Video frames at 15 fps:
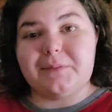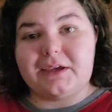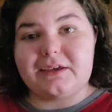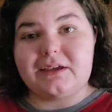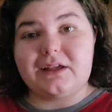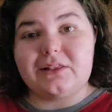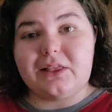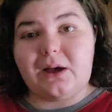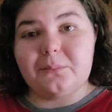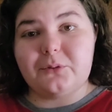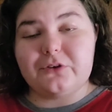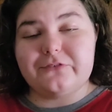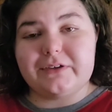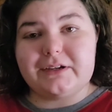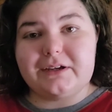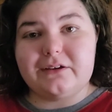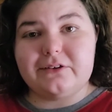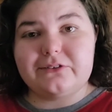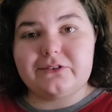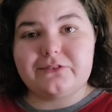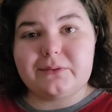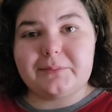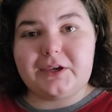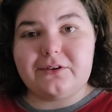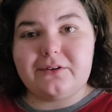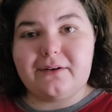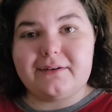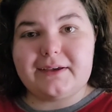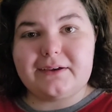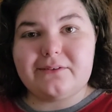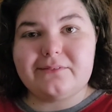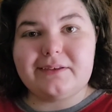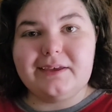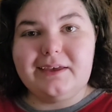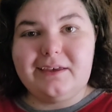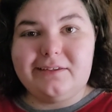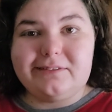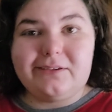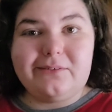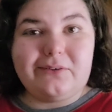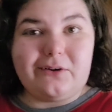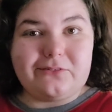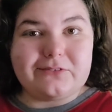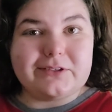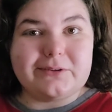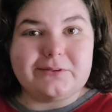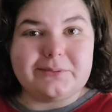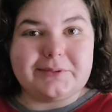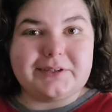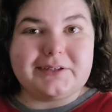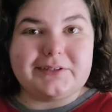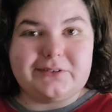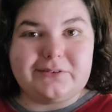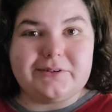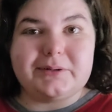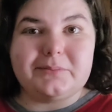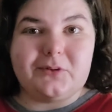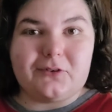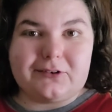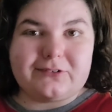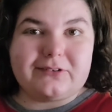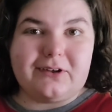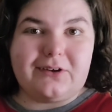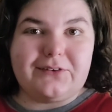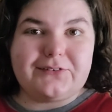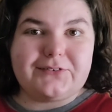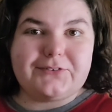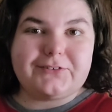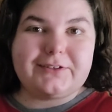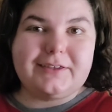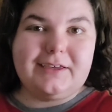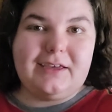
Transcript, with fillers: making a lot more videos from here on out, so hopefully we'll be doing more stuff.